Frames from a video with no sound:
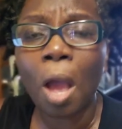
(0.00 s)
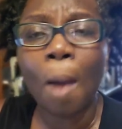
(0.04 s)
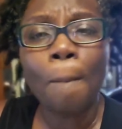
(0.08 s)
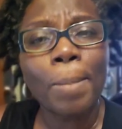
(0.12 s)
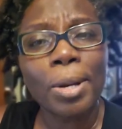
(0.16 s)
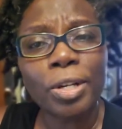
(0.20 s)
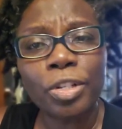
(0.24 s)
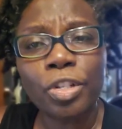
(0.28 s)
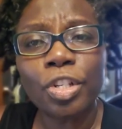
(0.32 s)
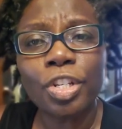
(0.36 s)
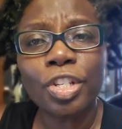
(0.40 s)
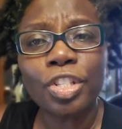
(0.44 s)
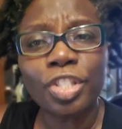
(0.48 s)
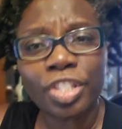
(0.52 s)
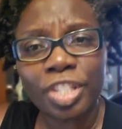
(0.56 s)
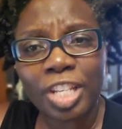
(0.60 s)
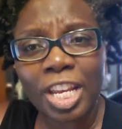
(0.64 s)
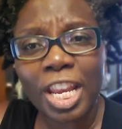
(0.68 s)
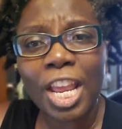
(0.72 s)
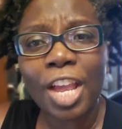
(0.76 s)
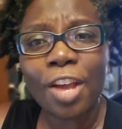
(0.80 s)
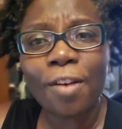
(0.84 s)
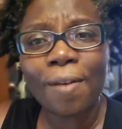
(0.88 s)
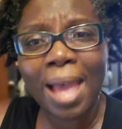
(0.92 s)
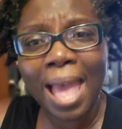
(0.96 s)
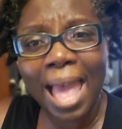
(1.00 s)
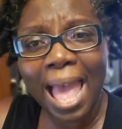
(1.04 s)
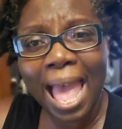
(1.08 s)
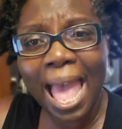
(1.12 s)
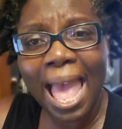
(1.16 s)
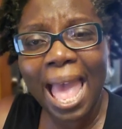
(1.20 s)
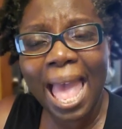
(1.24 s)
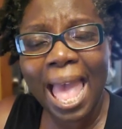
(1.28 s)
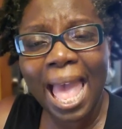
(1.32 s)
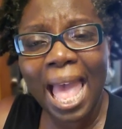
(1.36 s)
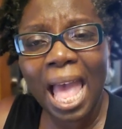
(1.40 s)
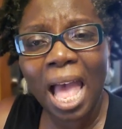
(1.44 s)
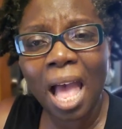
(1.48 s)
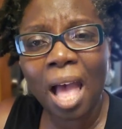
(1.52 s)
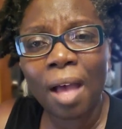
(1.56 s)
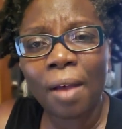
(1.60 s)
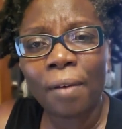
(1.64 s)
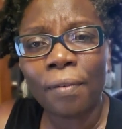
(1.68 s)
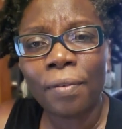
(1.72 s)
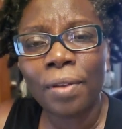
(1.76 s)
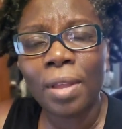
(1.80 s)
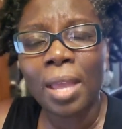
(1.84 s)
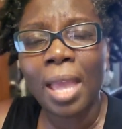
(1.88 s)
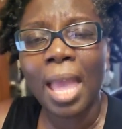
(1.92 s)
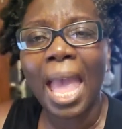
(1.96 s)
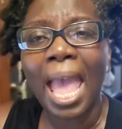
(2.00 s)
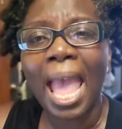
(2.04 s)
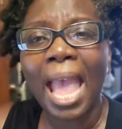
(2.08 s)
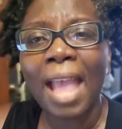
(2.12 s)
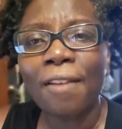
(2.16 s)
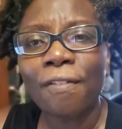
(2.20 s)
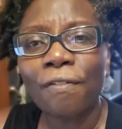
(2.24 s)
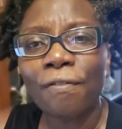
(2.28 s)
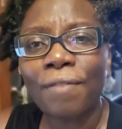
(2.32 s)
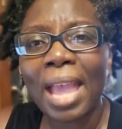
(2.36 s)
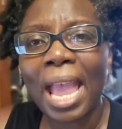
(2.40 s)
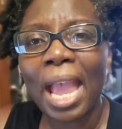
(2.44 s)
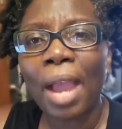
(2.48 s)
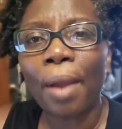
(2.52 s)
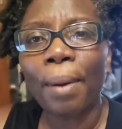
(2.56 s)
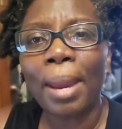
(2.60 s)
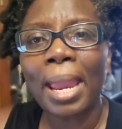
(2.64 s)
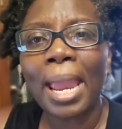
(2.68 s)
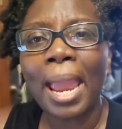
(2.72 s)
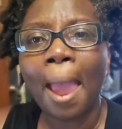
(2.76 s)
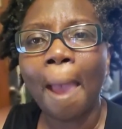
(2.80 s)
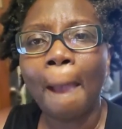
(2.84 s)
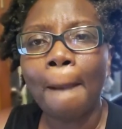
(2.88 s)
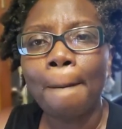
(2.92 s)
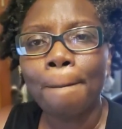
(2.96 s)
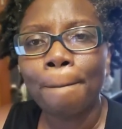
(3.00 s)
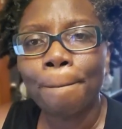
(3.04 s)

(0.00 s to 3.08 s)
but you can still have a very